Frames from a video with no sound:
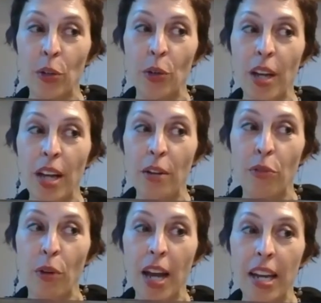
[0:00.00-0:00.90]

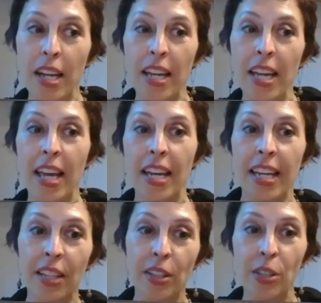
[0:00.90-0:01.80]
creative writing and
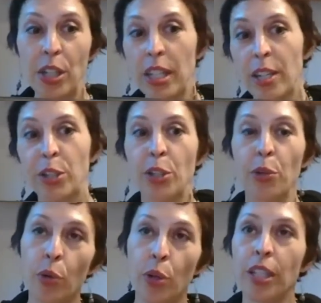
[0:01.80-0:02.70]
english literature
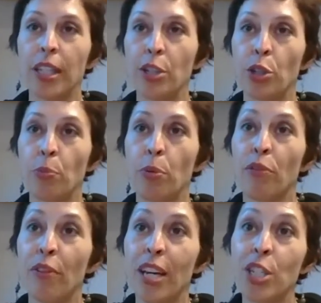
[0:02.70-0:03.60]
and world literature
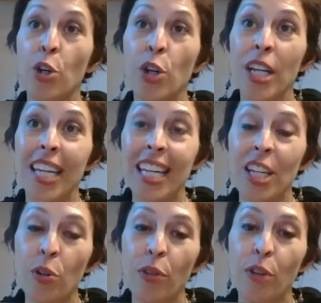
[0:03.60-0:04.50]
professor in a
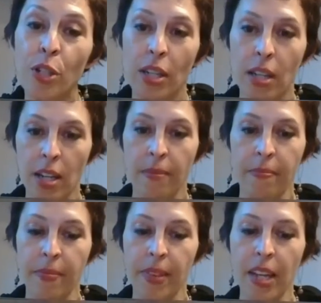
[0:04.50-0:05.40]
university
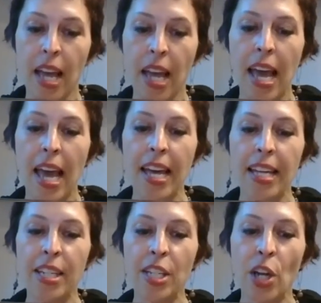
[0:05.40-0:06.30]

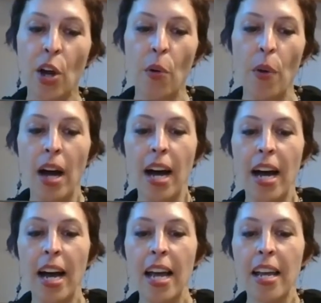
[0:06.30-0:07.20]
and so
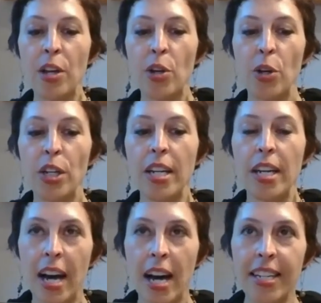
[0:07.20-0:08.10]
i could
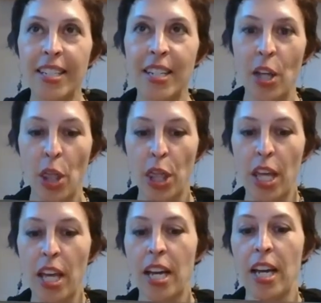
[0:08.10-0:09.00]
not
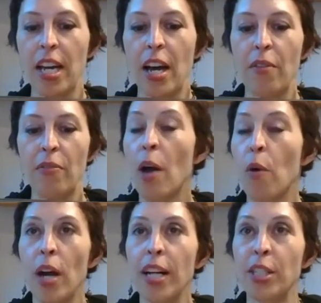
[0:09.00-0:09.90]
think of
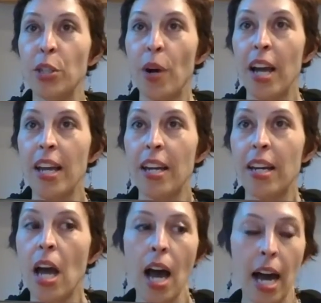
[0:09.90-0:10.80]
I wanted to write.
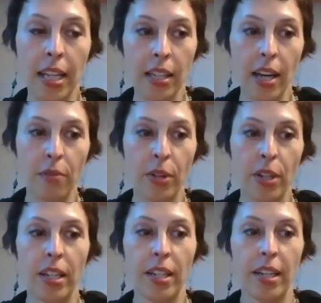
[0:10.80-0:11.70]
I love
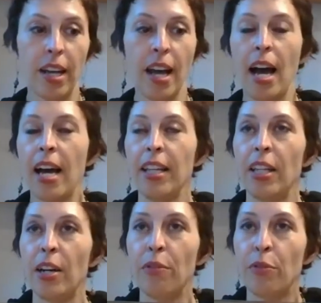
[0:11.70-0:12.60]
reading. I
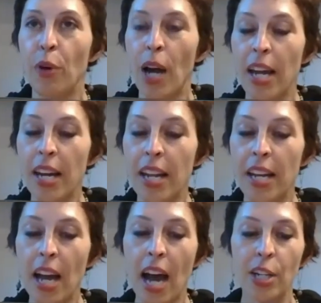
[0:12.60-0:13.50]
love
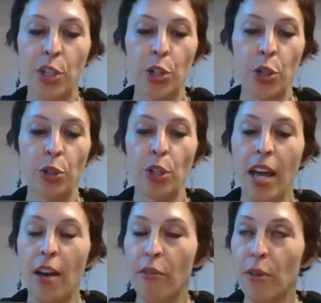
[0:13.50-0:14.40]
writing. I
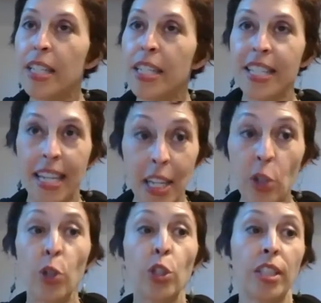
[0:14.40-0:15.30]
journal every
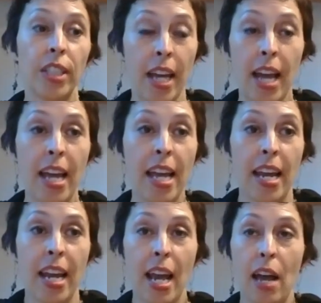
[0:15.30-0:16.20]
single day
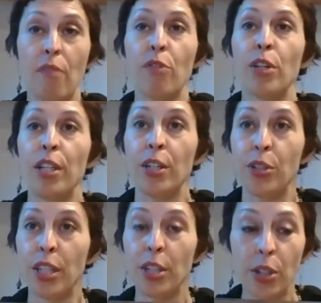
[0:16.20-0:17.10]
and half for years
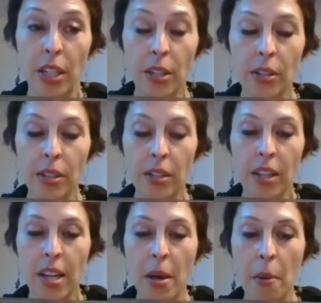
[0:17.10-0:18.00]
and years and years.
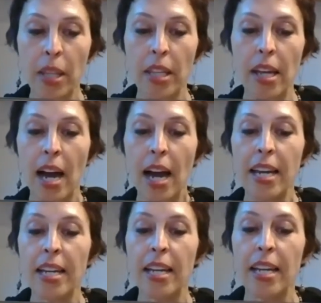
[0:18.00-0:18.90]
But the
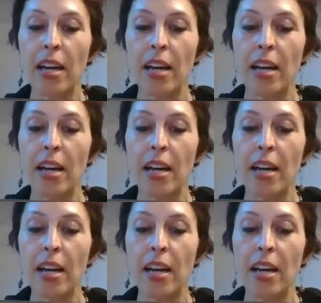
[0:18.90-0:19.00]
idea